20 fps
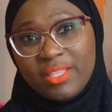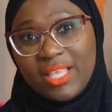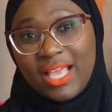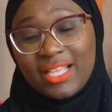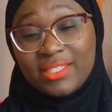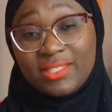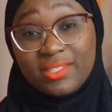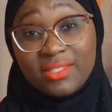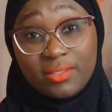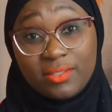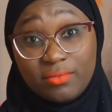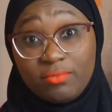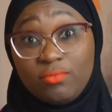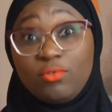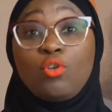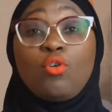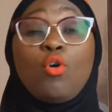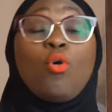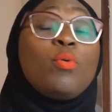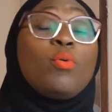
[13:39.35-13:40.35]
that's
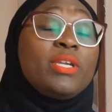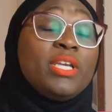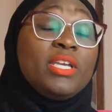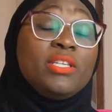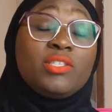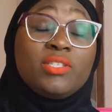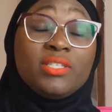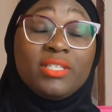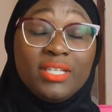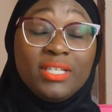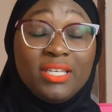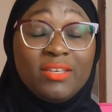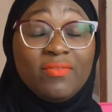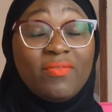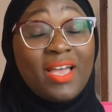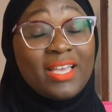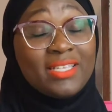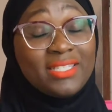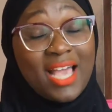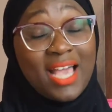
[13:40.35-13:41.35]
going into the
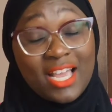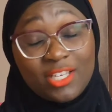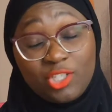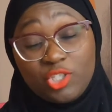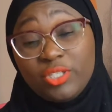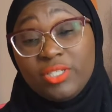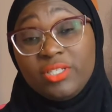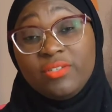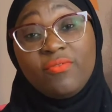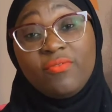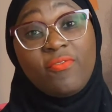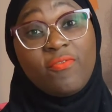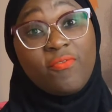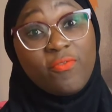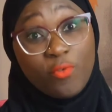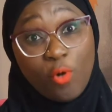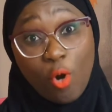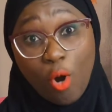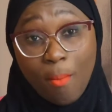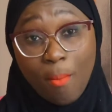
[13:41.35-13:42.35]
liver is actually
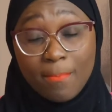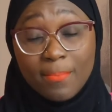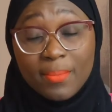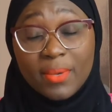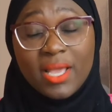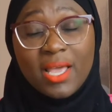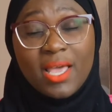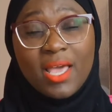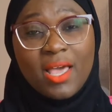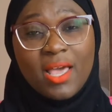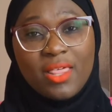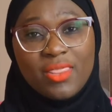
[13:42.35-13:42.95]
from